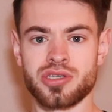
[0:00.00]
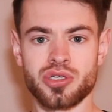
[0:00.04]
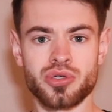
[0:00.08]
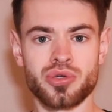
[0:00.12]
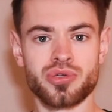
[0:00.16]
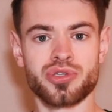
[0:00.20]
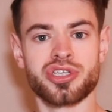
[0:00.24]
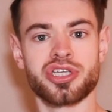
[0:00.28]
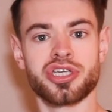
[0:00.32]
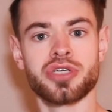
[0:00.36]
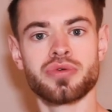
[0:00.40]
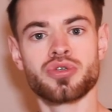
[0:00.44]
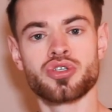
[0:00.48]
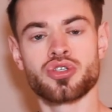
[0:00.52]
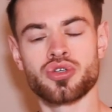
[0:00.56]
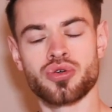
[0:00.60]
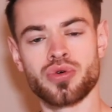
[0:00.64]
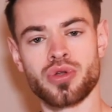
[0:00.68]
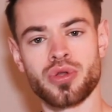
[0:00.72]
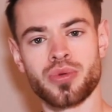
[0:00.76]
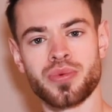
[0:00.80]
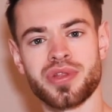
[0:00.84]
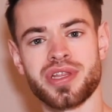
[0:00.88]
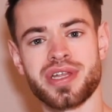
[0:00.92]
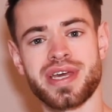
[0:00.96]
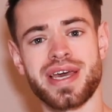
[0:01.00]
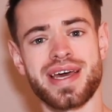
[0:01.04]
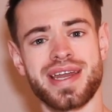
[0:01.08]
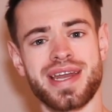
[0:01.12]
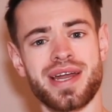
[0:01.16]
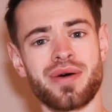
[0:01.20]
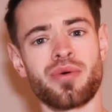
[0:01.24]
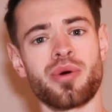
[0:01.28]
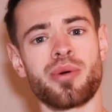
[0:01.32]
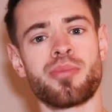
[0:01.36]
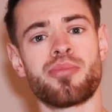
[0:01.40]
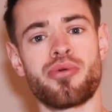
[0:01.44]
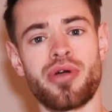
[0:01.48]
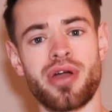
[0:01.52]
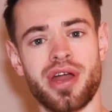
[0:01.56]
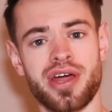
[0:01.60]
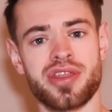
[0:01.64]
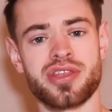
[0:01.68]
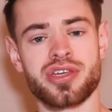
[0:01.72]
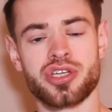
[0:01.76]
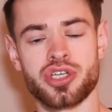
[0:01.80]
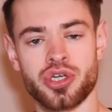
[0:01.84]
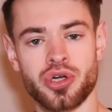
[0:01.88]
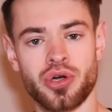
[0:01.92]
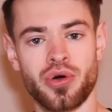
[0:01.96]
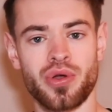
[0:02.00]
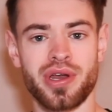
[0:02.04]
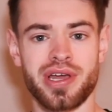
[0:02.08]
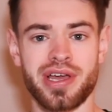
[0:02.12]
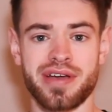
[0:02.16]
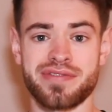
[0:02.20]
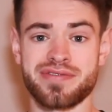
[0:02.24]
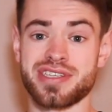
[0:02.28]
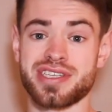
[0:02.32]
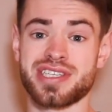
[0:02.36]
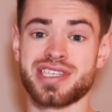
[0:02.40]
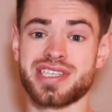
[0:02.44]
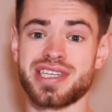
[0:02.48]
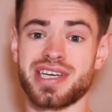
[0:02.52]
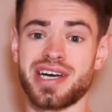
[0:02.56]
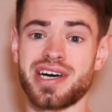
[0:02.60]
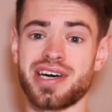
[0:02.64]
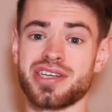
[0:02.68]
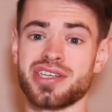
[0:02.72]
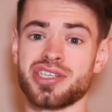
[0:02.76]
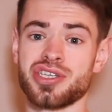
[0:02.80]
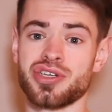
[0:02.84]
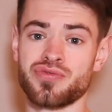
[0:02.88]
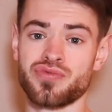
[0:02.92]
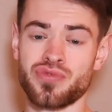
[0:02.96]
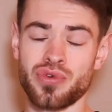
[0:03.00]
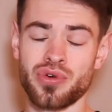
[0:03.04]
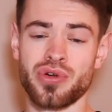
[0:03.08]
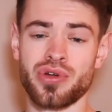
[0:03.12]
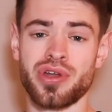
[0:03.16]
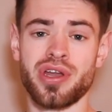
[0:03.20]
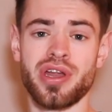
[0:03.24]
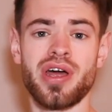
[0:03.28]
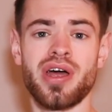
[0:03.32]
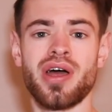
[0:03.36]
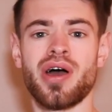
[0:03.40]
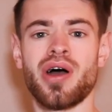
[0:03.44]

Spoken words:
So, do you struggle with getting out of breath shortly after starting your run?